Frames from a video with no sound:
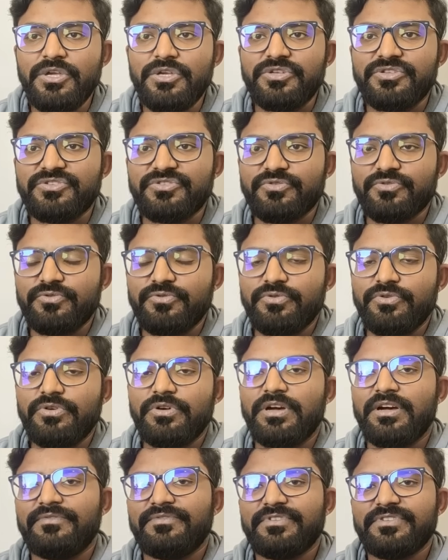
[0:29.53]
So
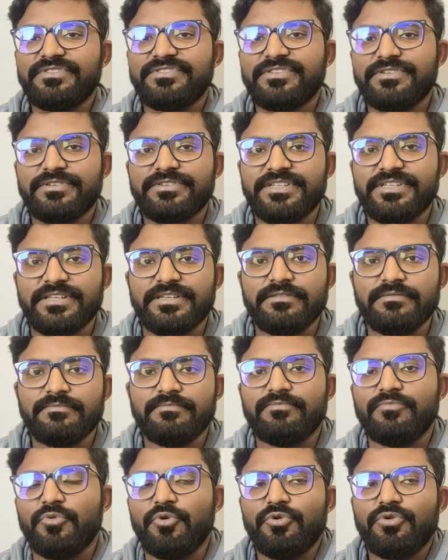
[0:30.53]
after searching
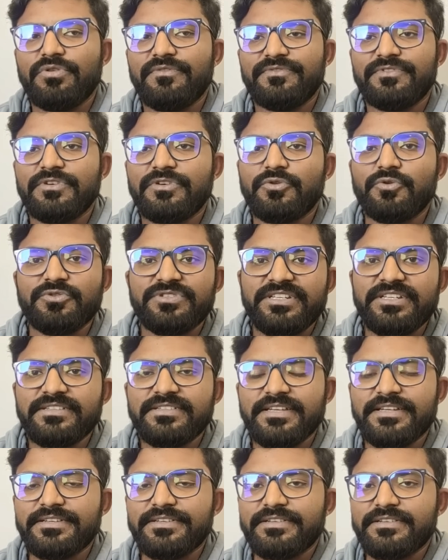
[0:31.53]
more of the coaching
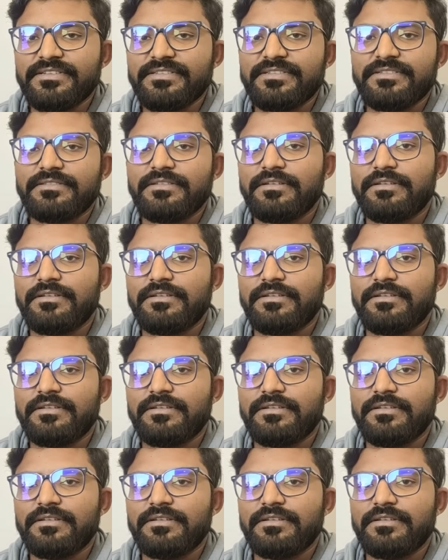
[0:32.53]
centers